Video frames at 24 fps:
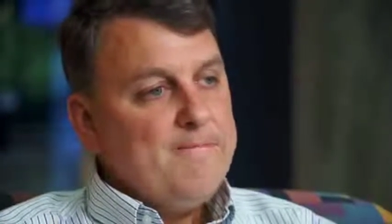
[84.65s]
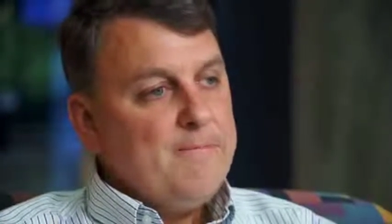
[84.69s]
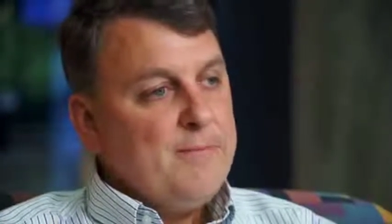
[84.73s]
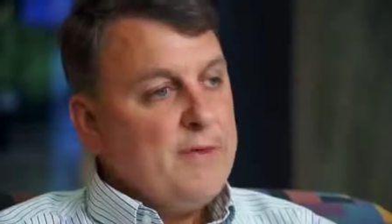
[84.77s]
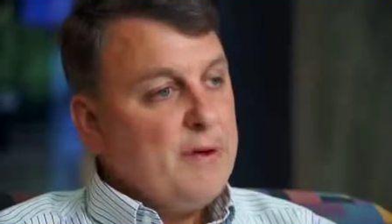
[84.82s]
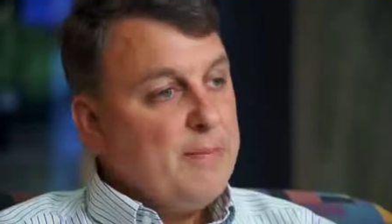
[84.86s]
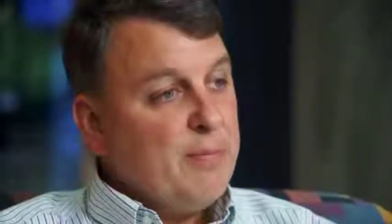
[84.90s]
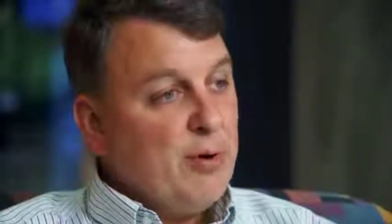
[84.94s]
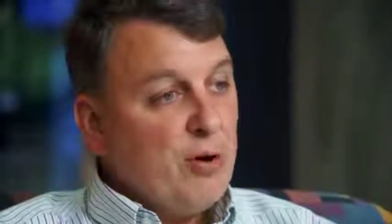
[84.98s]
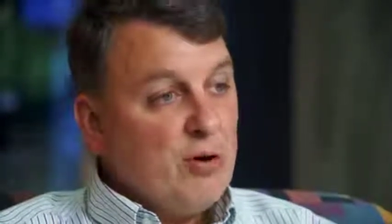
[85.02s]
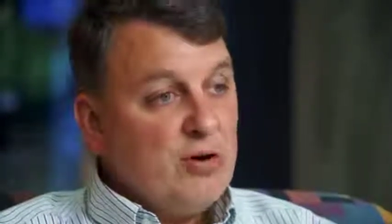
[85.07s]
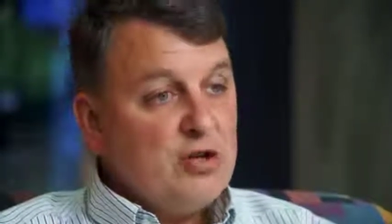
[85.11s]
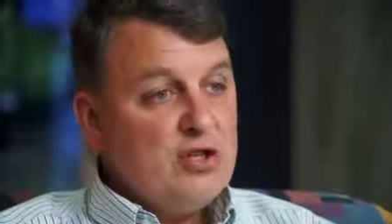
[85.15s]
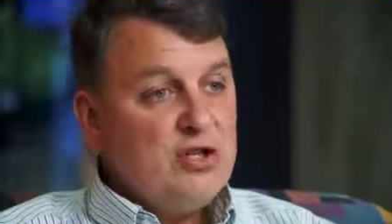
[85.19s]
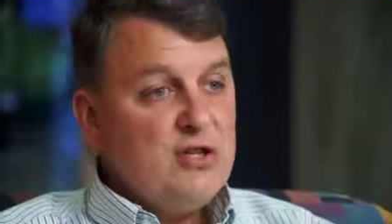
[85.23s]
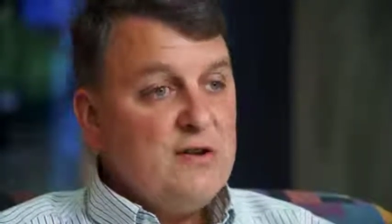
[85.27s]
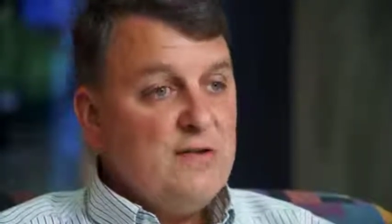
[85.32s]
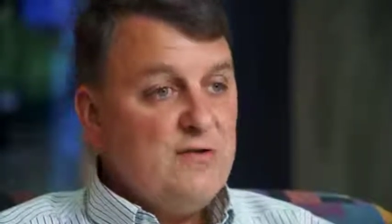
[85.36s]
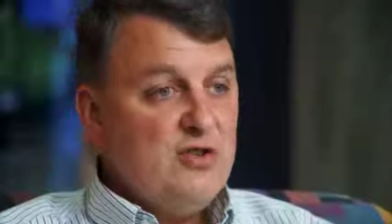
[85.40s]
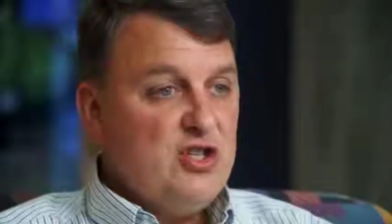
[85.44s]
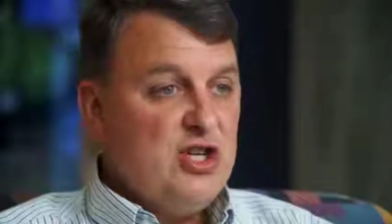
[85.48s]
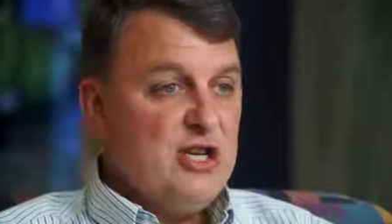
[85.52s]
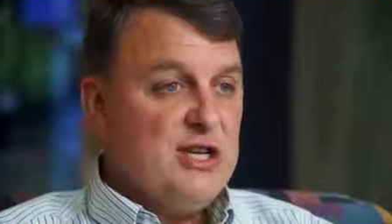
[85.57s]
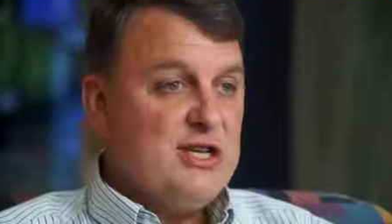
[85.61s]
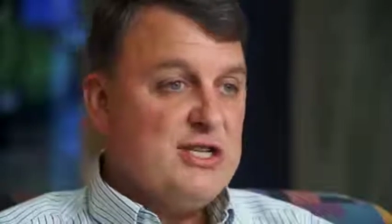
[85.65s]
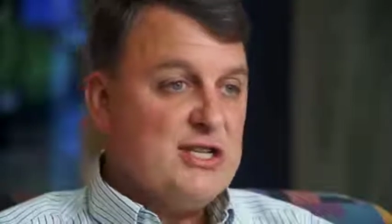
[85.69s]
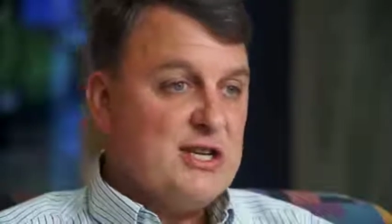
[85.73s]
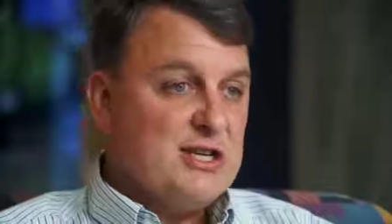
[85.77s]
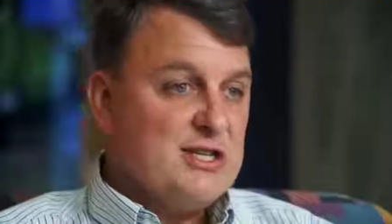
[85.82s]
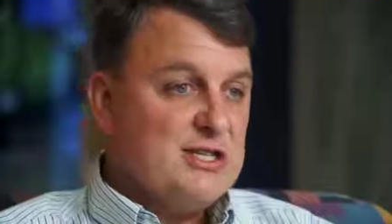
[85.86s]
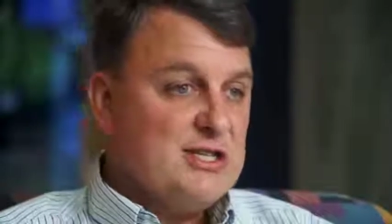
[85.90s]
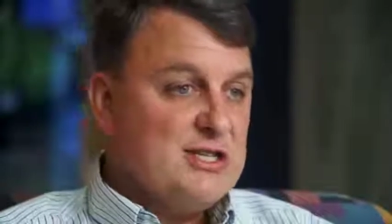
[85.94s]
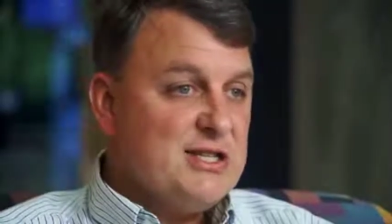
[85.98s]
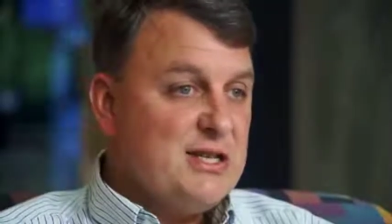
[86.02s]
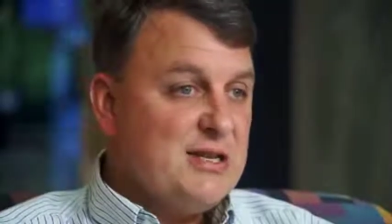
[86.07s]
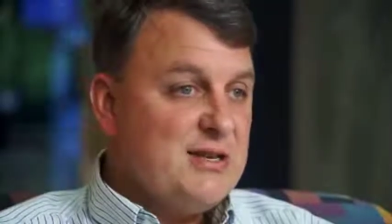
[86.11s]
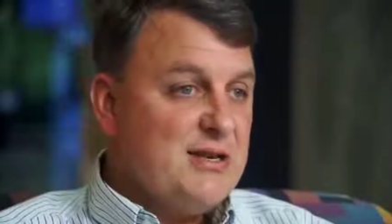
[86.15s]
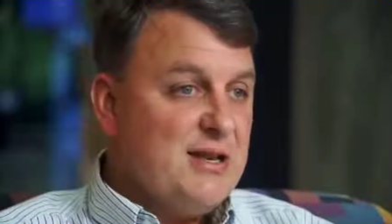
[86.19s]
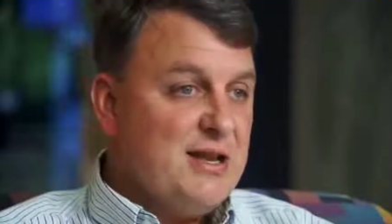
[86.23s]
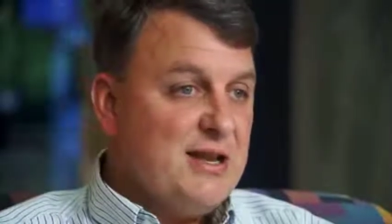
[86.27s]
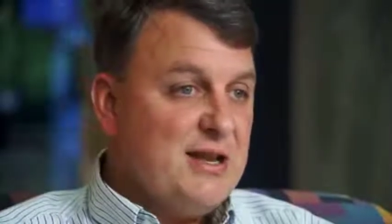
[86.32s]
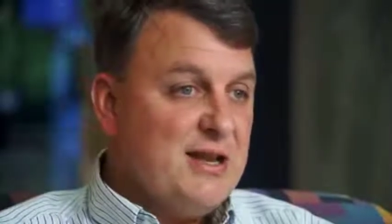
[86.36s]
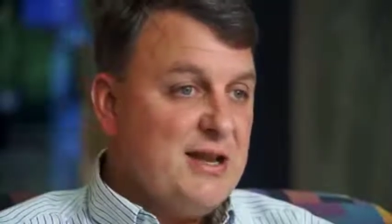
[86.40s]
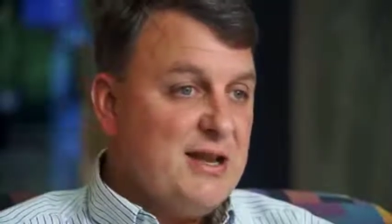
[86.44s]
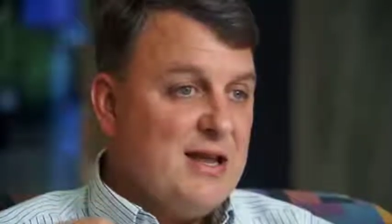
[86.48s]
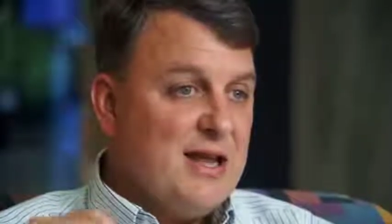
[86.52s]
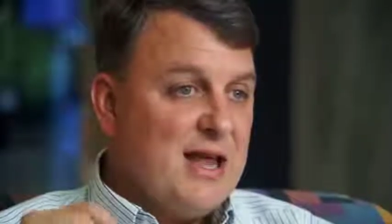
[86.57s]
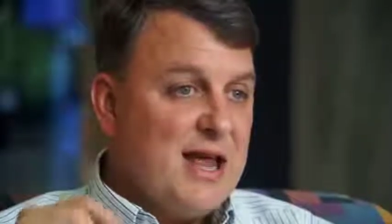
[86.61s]
the person of Jesus
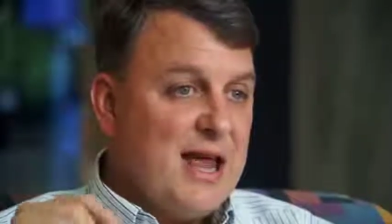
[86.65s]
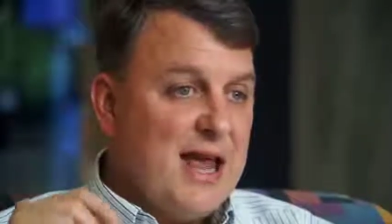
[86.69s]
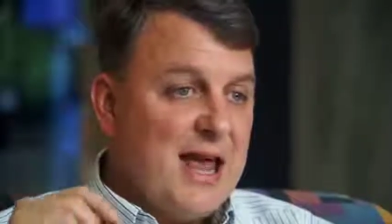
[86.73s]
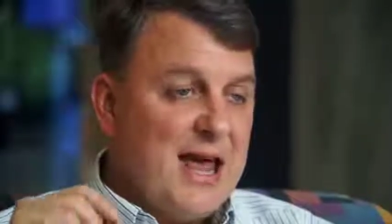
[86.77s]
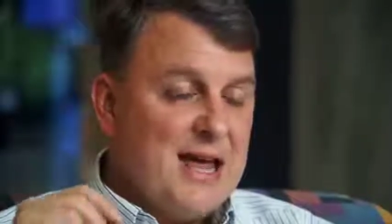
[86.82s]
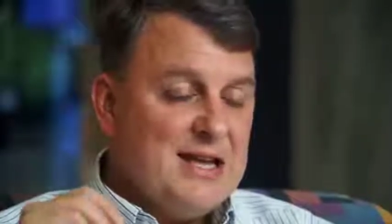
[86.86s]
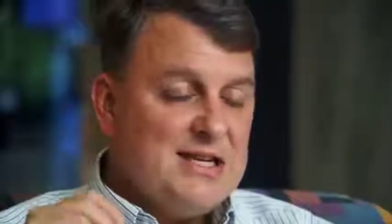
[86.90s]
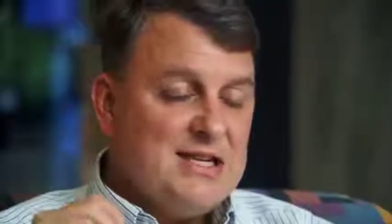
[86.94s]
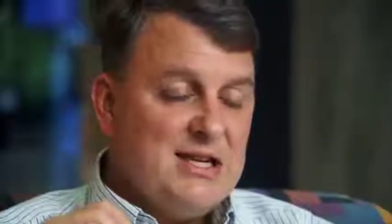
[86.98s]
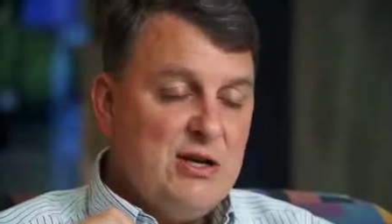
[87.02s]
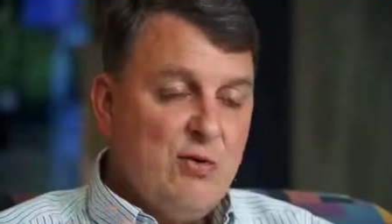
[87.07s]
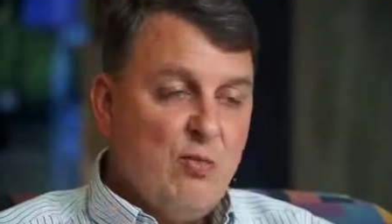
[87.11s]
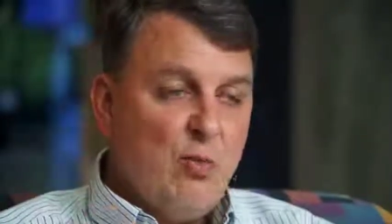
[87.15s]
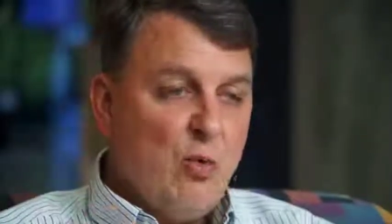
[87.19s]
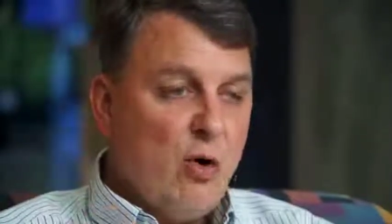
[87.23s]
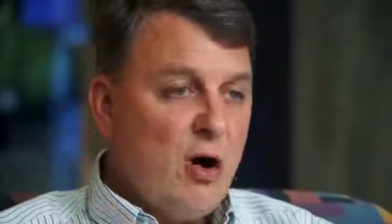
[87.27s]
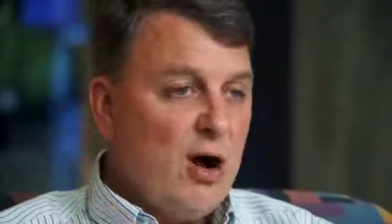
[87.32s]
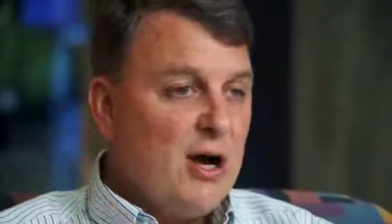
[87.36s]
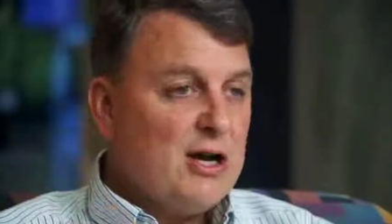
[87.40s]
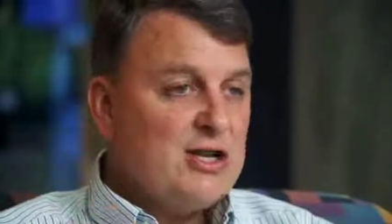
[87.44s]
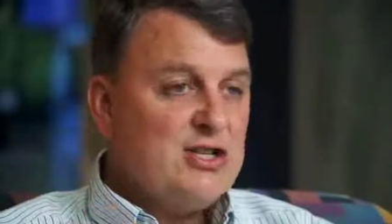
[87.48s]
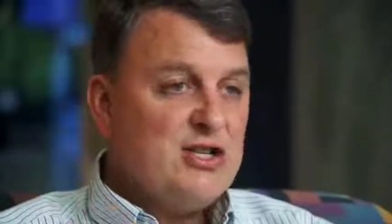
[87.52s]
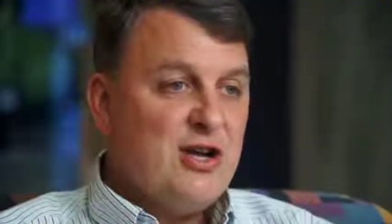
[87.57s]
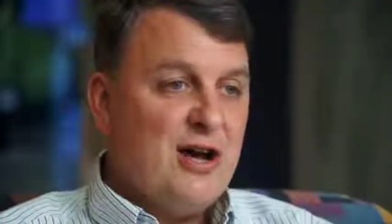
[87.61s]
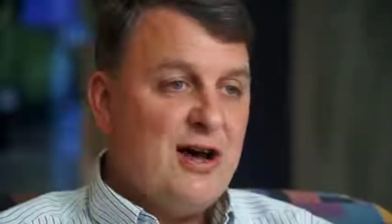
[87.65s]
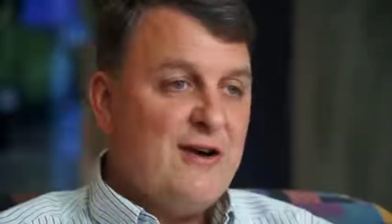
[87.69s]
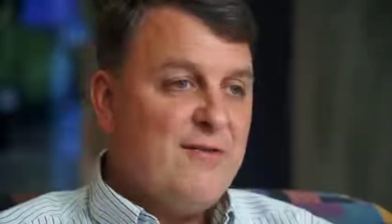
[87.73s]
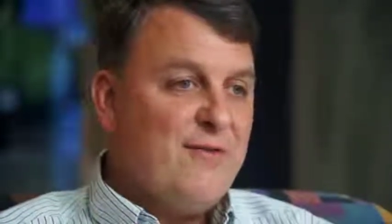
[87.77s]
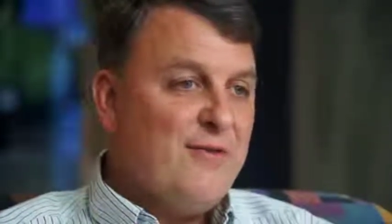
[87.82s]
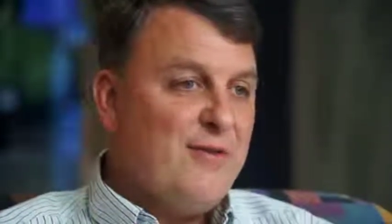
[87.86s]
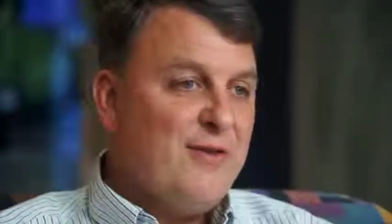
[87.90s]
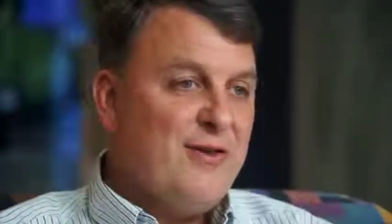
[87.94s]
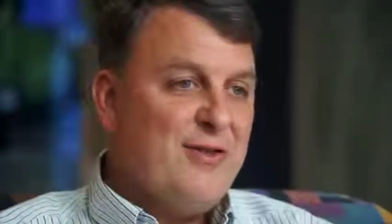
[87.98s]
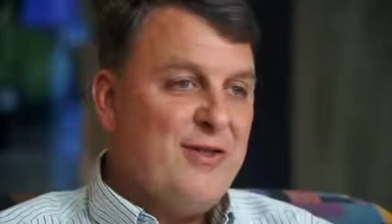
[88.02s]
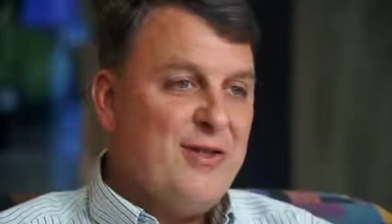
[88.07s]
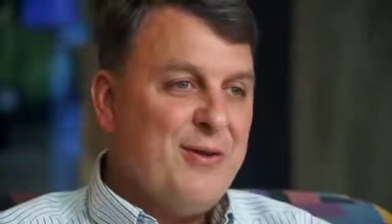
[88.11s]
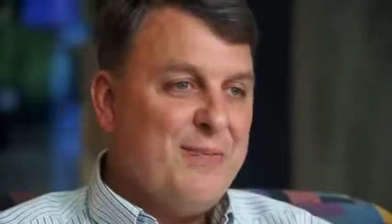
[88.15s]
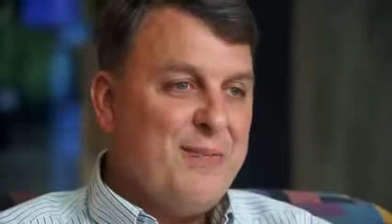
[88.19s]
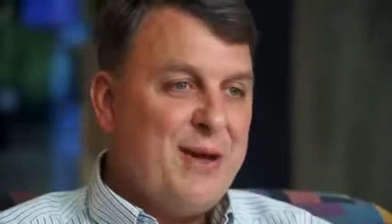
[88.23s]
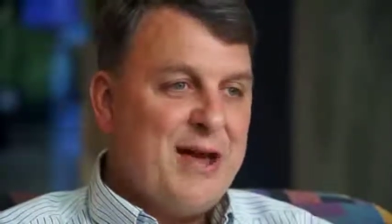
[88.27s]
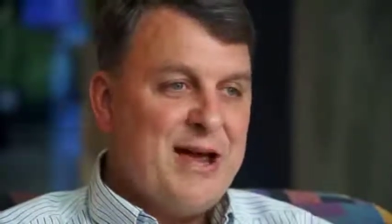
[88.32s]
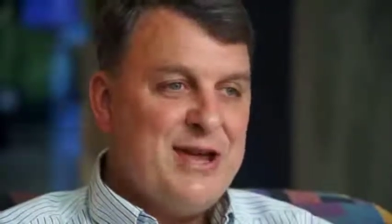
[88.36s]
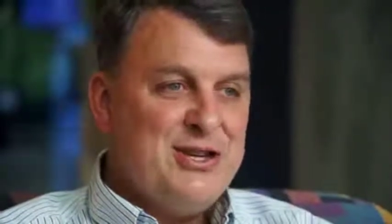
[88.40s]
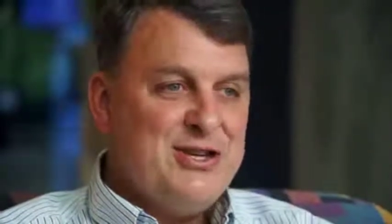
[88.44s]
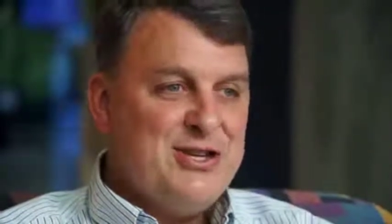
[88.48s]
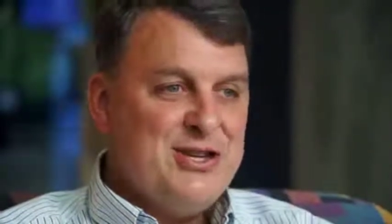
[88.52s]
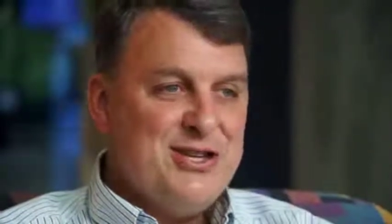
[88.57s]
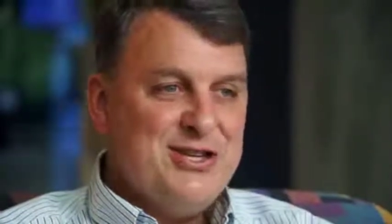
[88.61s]
as he walks off the
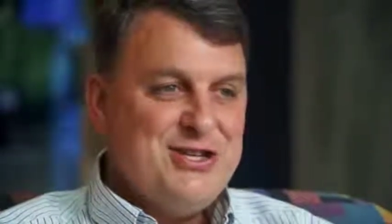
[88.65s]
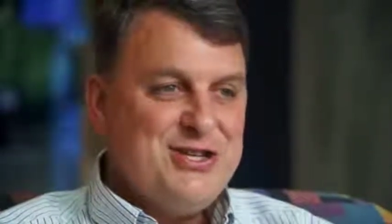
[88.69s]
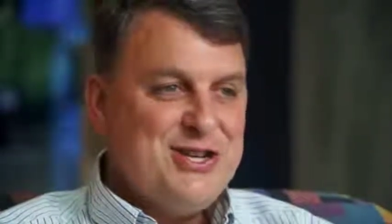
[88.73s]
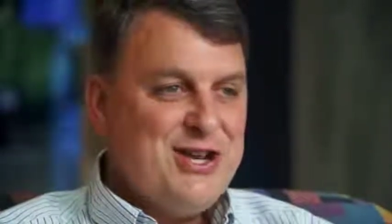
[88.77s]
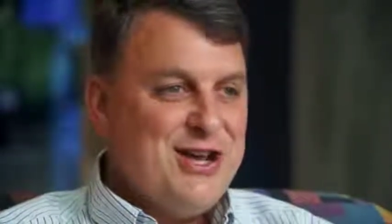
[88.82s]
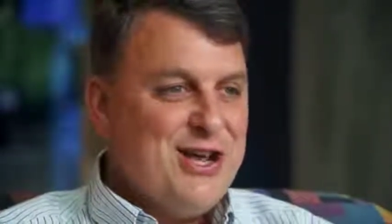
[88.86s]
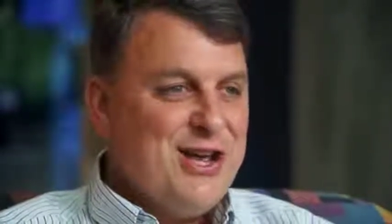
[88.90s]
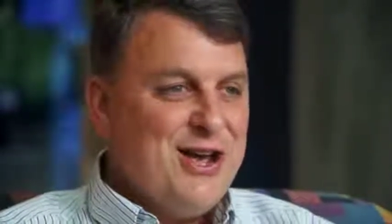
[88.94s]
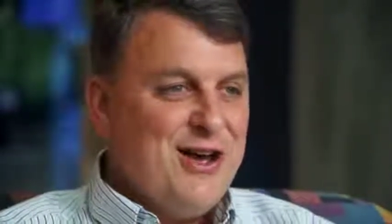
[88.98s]
pages